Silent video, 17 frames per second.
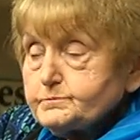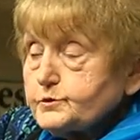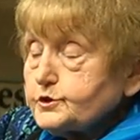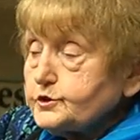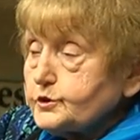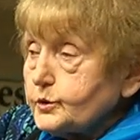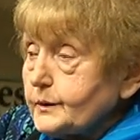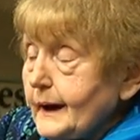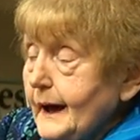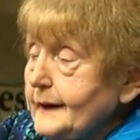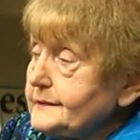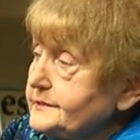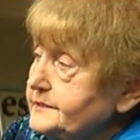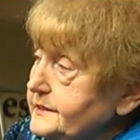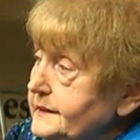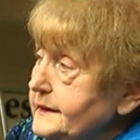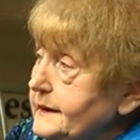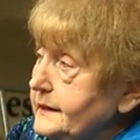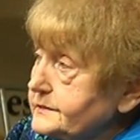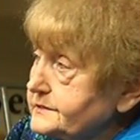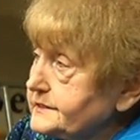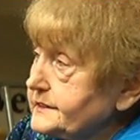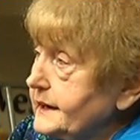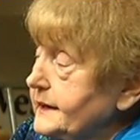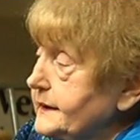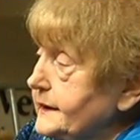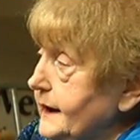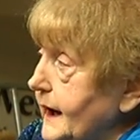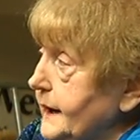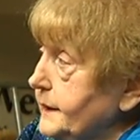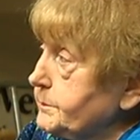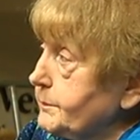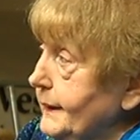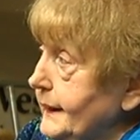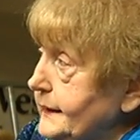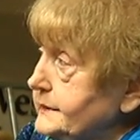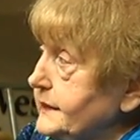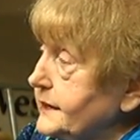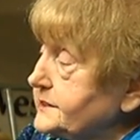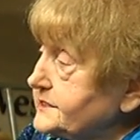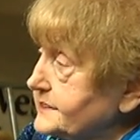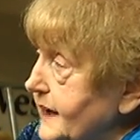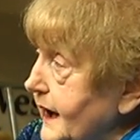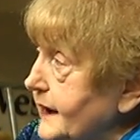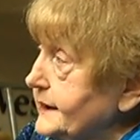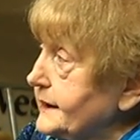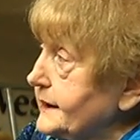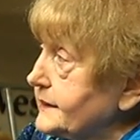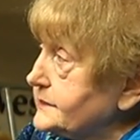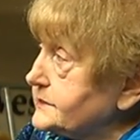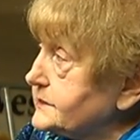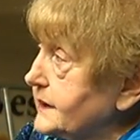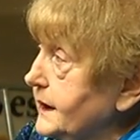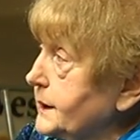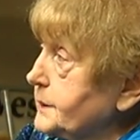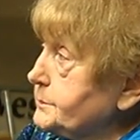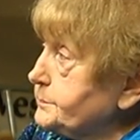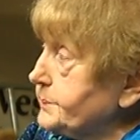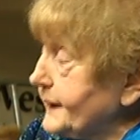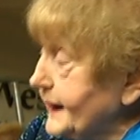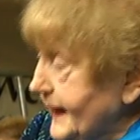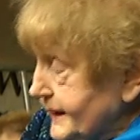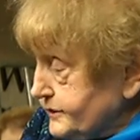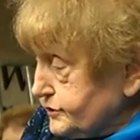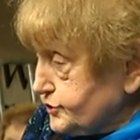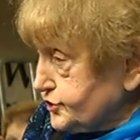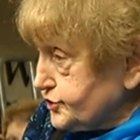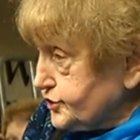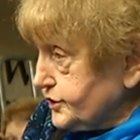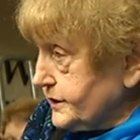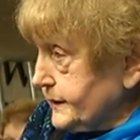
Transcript: So right then and there, I made a silent pledge